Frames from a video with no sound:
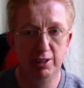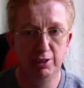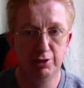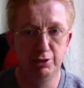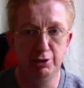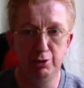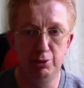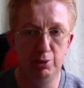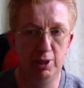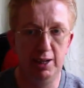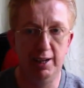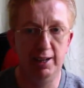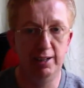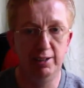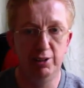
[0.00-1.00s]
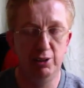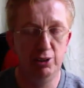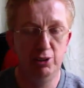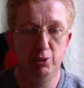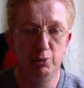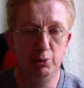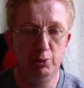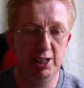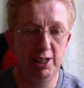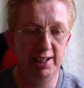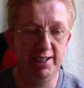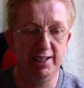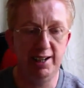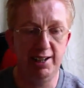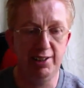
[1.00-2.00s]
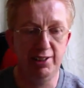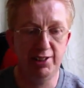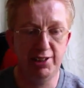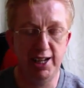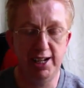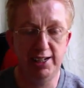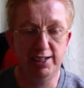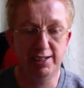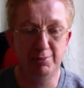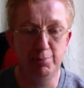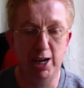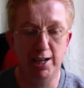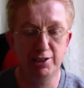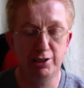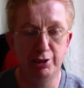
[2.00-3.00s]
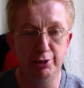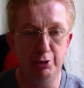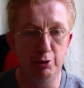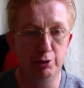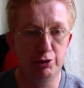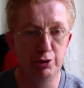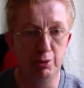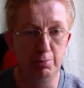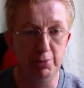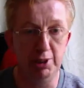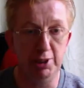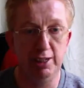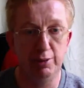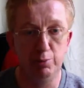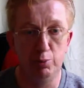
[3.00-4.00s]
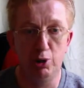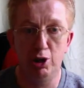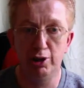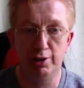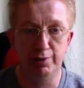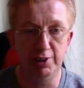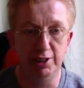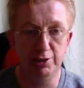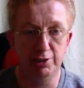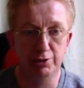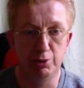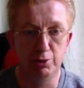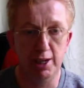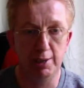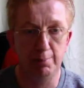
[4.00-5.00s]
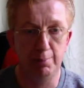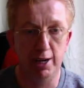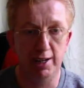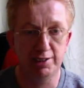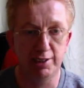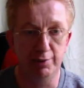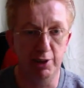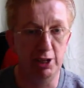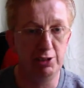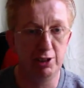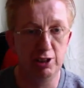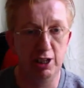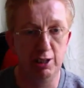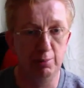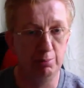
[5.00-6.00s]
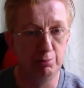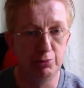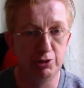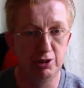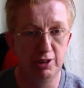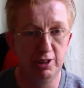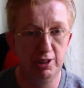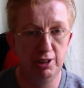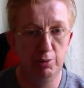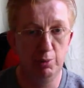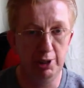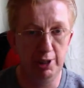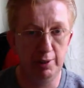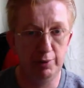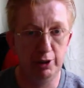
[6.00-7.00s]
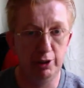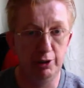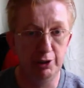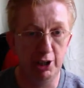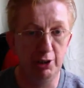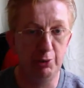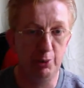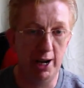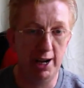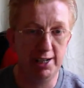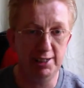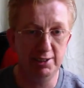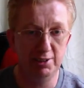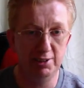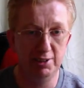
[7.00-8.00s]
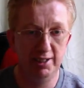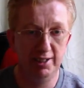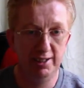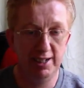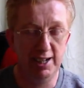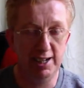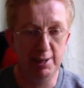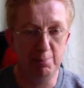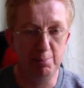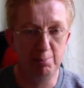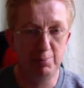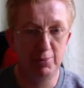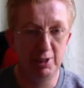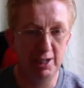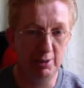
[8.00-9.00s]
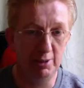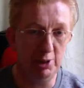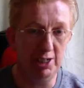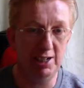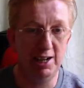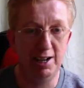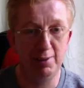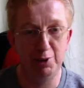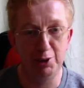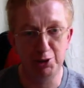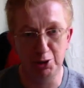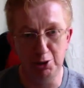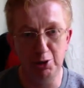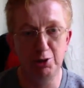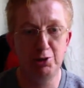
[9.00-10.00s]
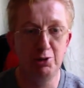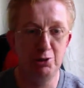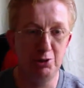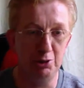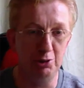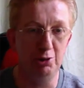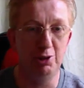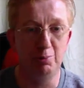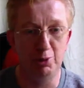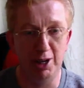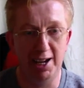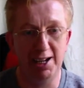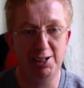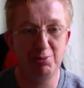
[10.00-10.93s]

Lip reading: So really, I think Masternodes remain one of these great passive incomes whenever they're done right. And we have the solution to do them right,